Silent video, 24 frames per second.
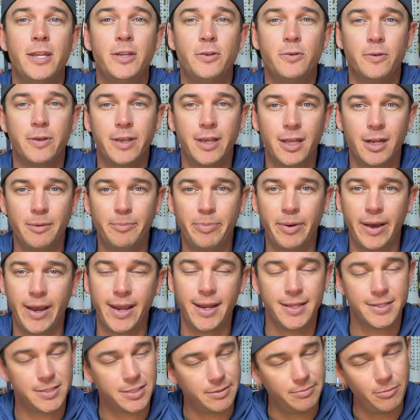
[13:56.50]
you get a
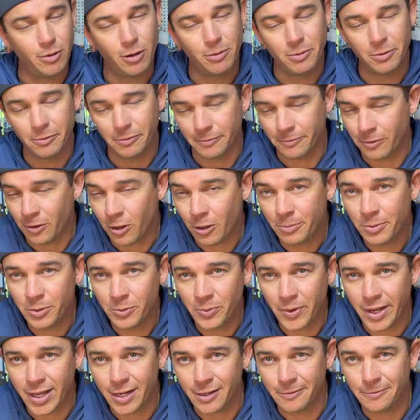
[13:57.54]
bite. It's the moment we've all been
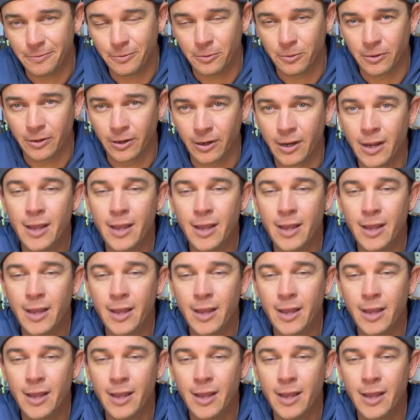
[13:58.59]
waiting for.